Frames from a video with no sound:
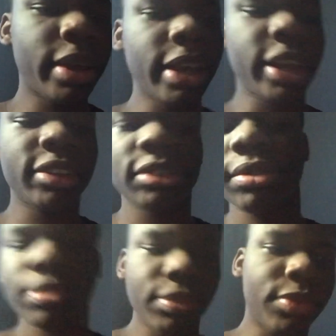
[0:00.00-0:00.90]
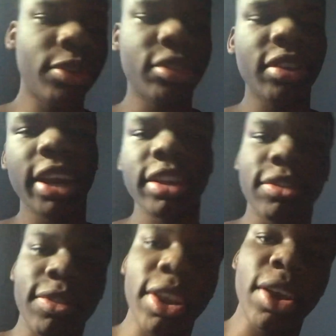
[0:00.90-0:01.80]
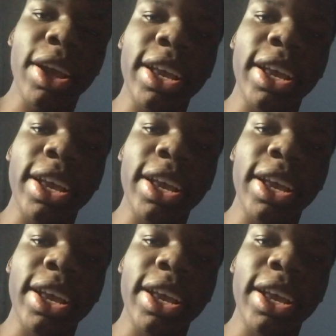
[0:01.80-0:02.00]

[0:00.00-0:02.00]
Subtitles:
I guess for today's video,